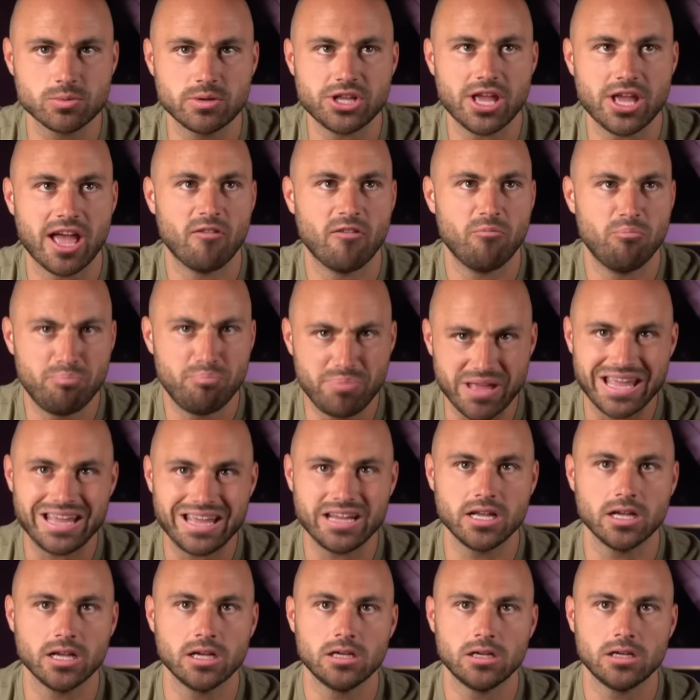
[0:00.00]
when you have
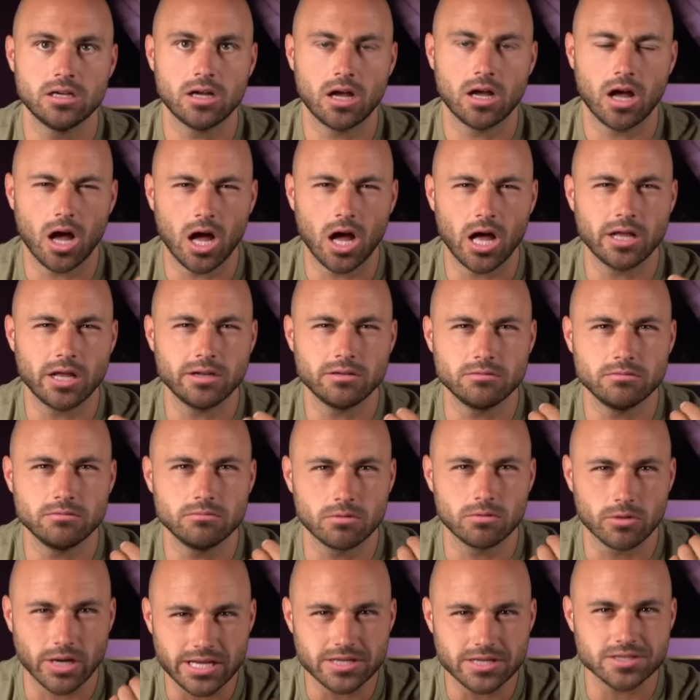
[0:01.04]
big,
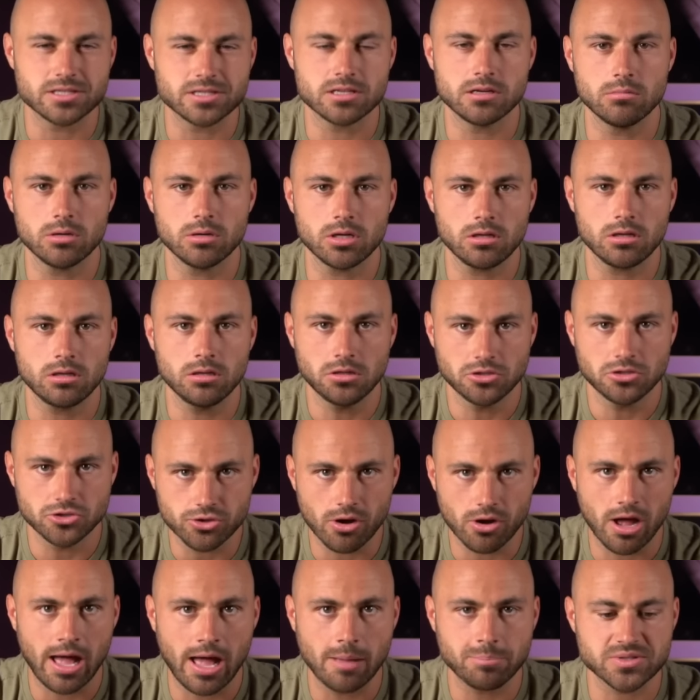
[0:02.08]
unreasonable
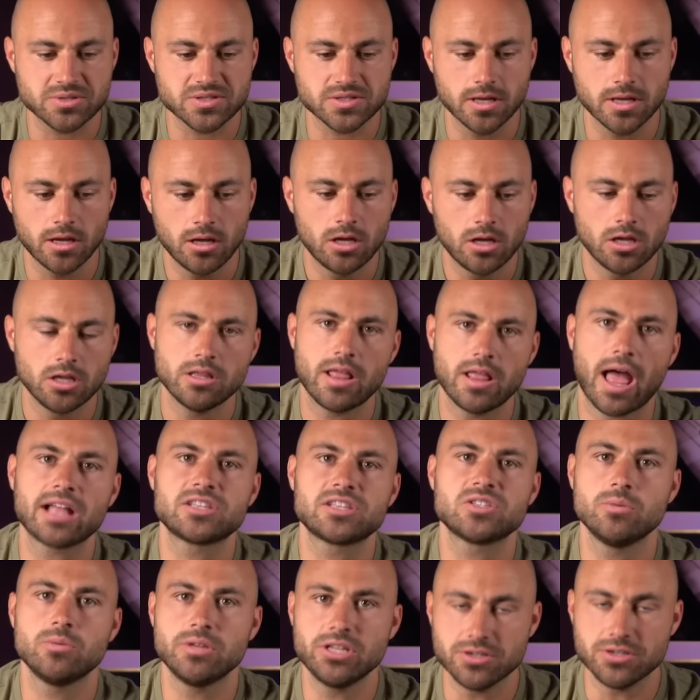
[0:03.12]
drops,
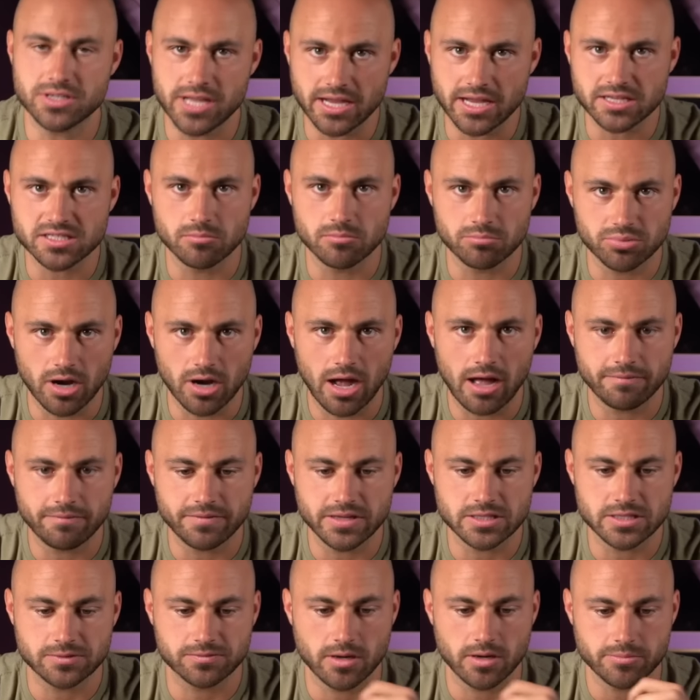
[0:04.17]
that's when you take some
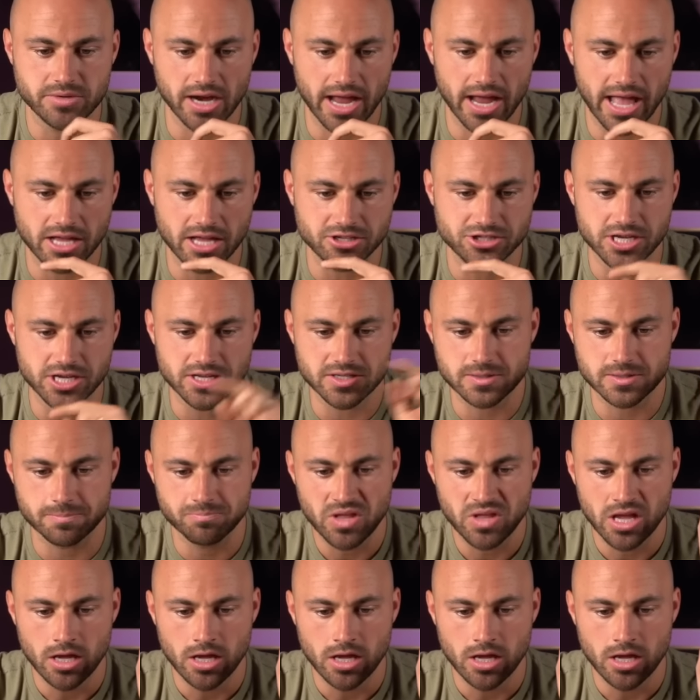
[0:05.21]
profits from your hedges.